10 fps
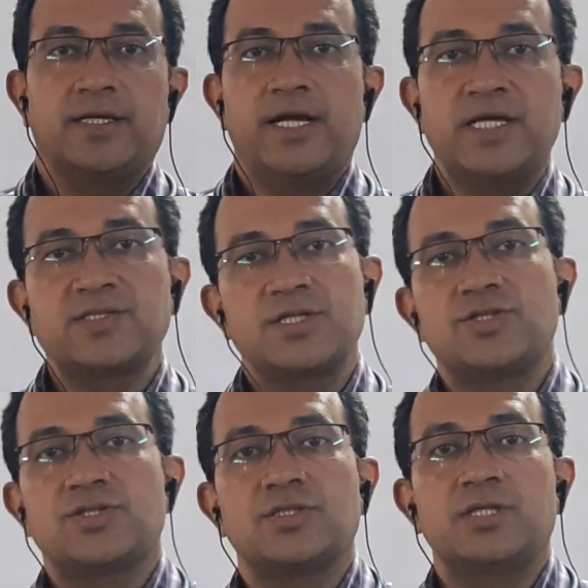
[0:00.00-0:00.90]
as
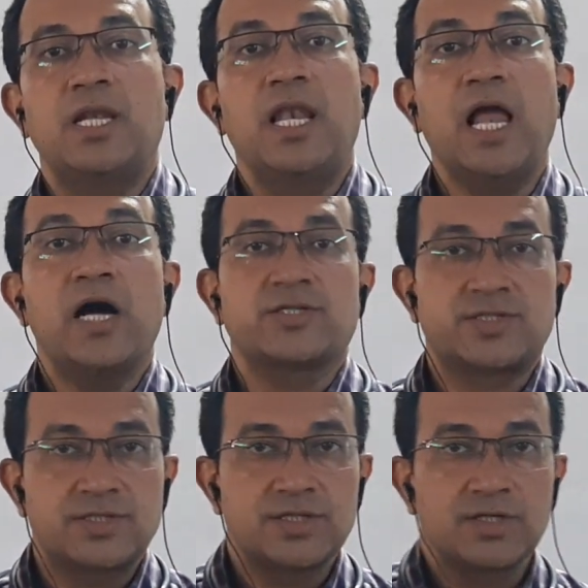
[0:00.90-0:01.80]
such, the
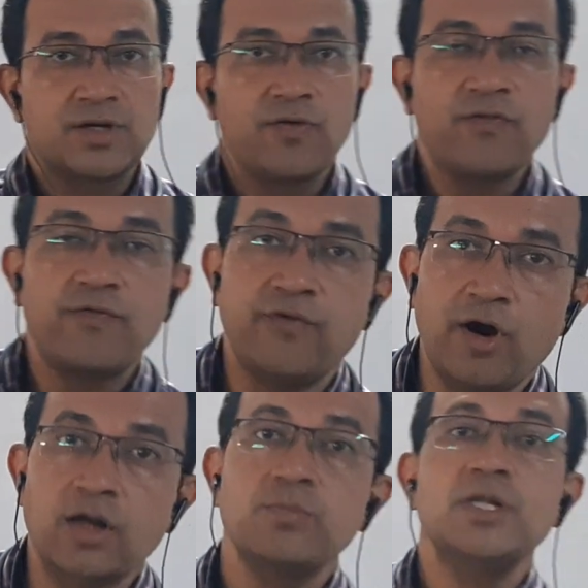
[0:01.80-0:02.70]
last
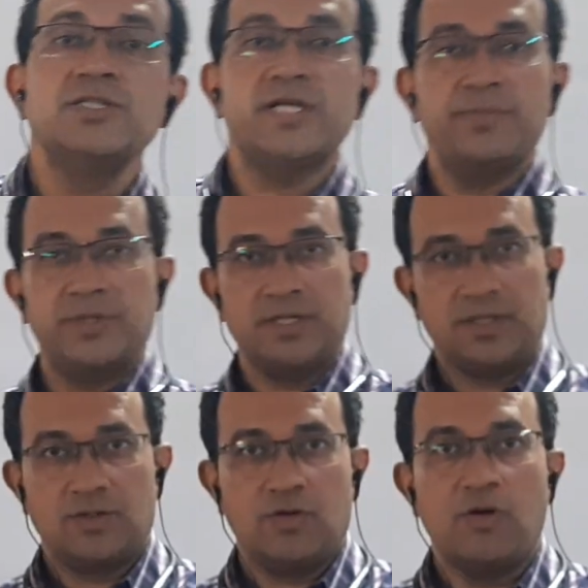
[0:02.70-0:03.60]
formal
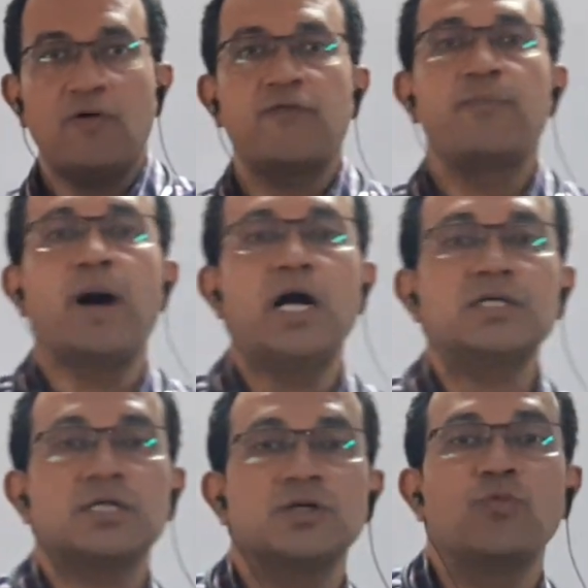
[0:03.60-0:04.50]
chapter of
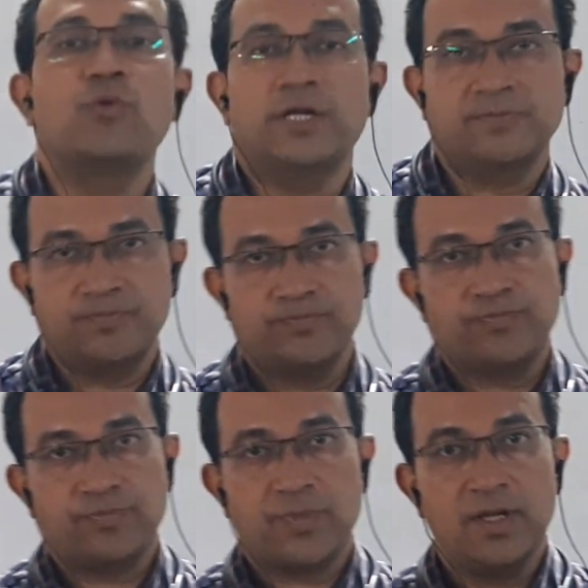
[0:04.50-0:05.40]
part 1.
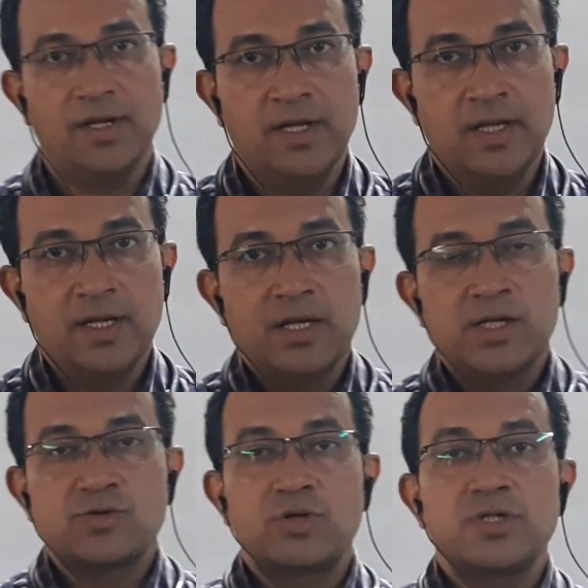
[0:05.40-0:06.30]

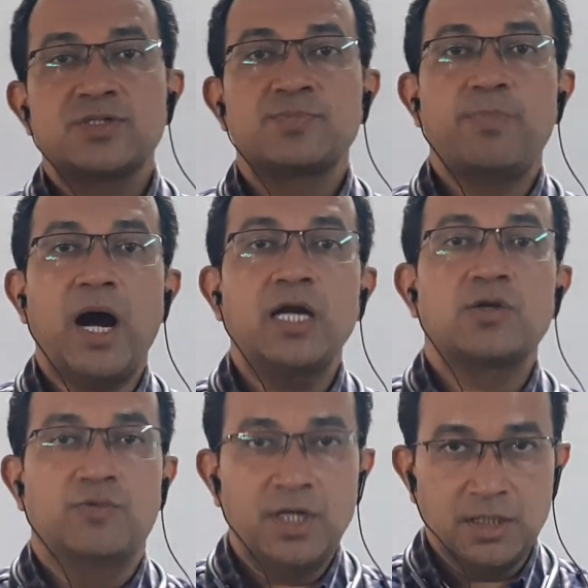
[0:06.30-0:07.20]
Students,
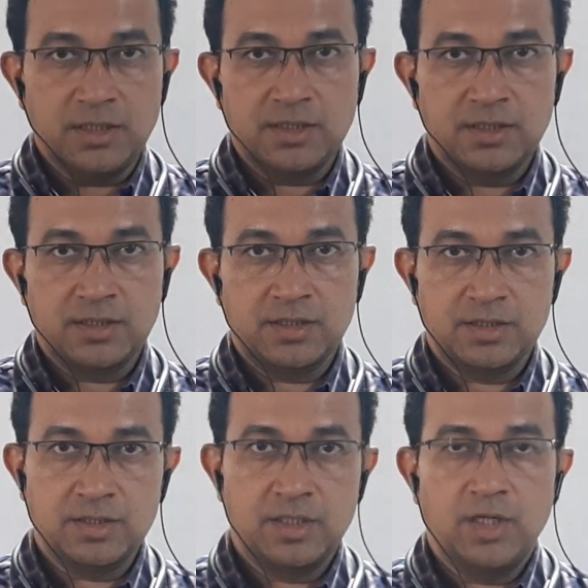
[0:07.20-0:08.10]
part 1
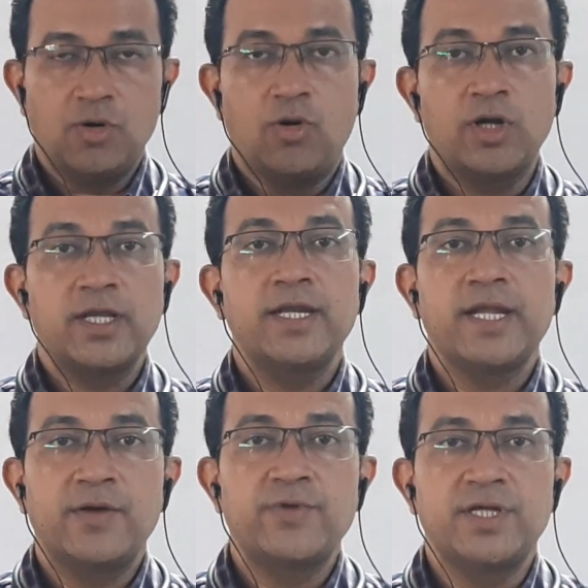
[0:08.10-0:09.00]
on an
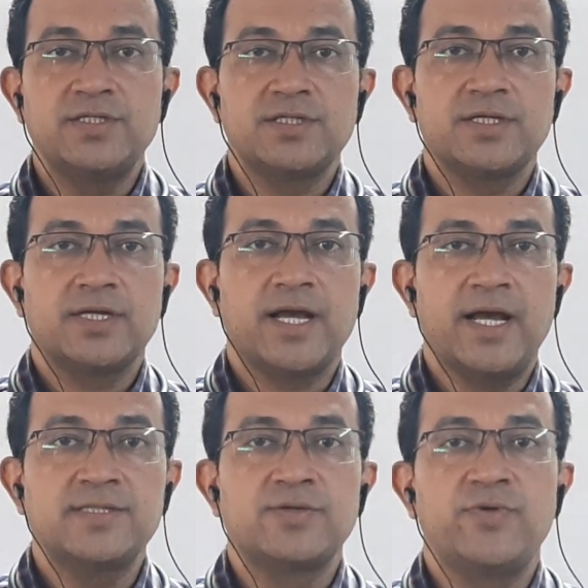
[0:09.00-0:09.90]
average
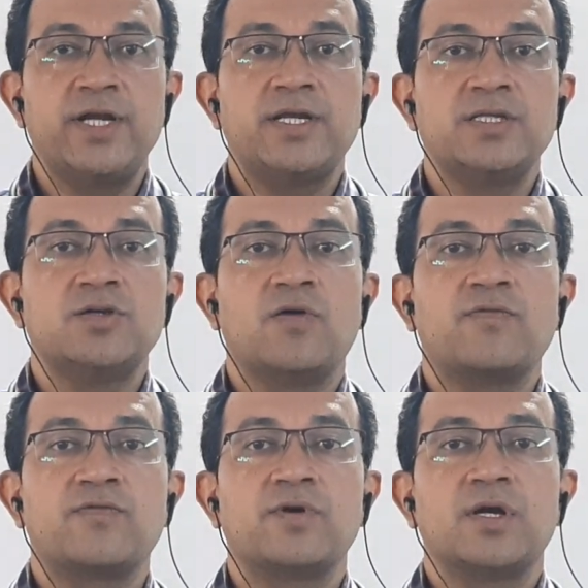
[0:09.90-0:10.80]
has a weightage
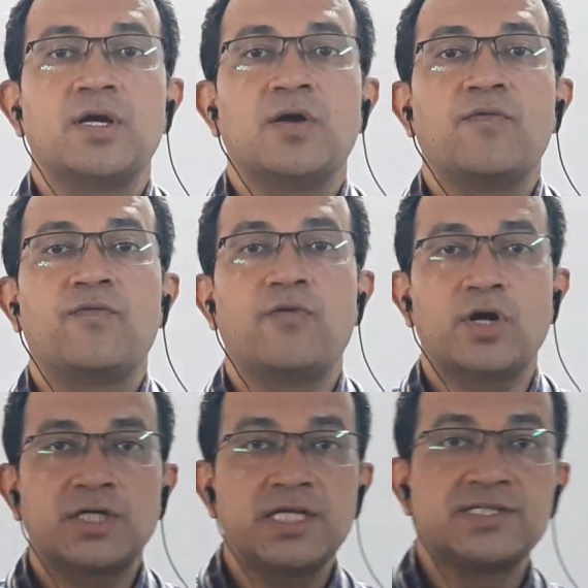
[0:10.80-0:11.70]
of
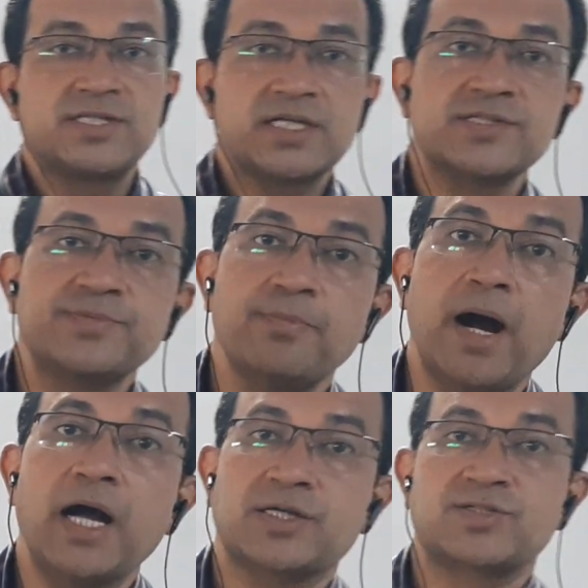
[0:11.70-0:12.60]
46
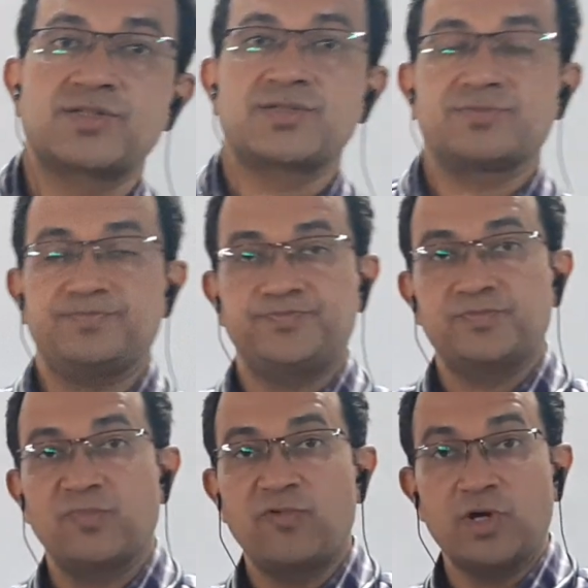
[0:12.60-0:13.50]
marks,
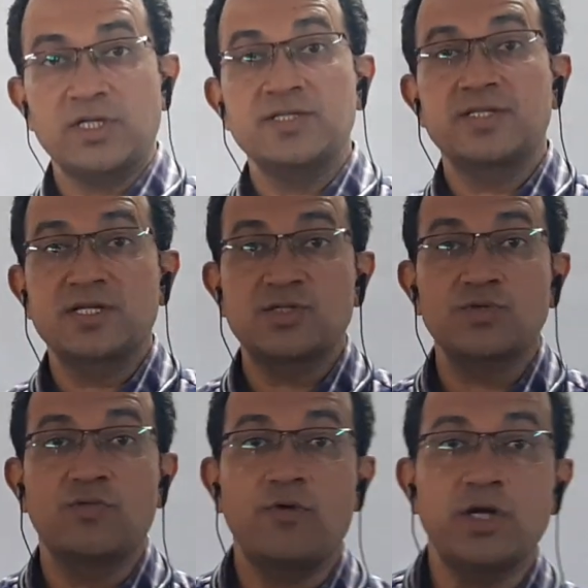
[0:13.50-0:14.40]
46
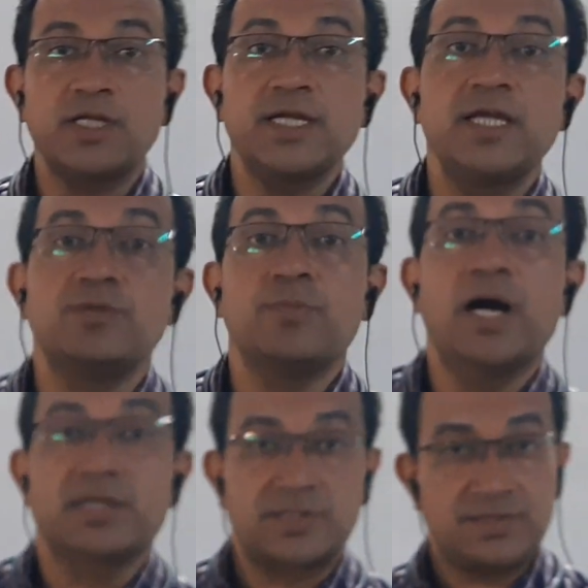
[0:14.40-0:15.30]
to 48
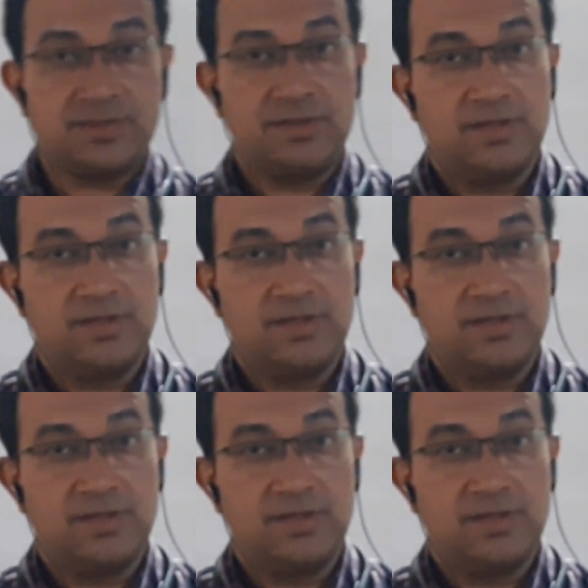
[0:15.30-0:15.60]
marks.